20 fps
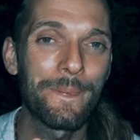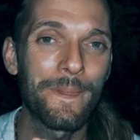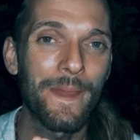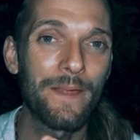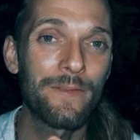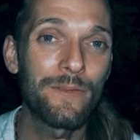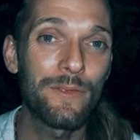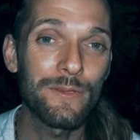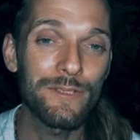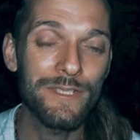
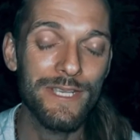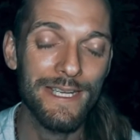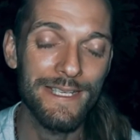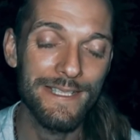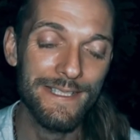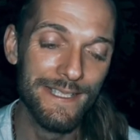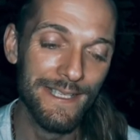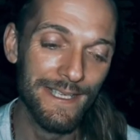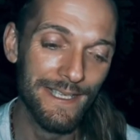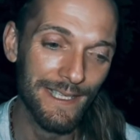And thus I
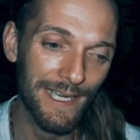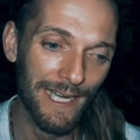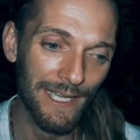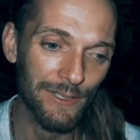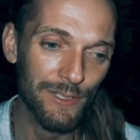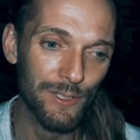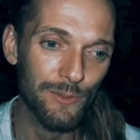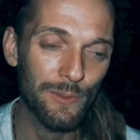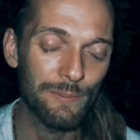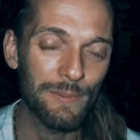say, I'll
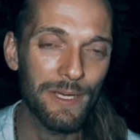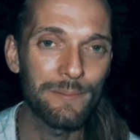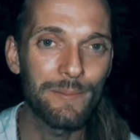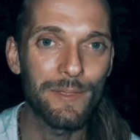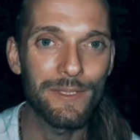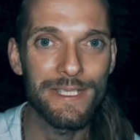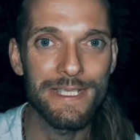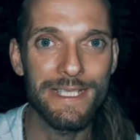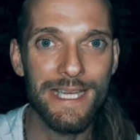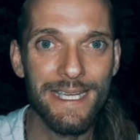do what my
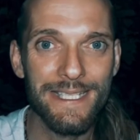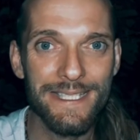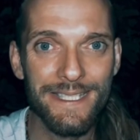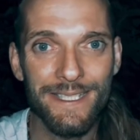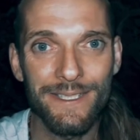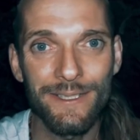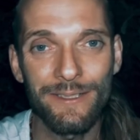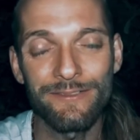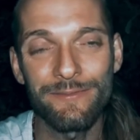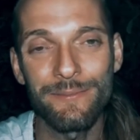body's
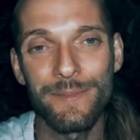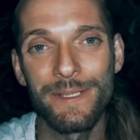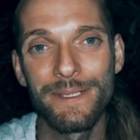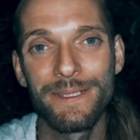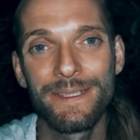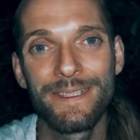asking of me.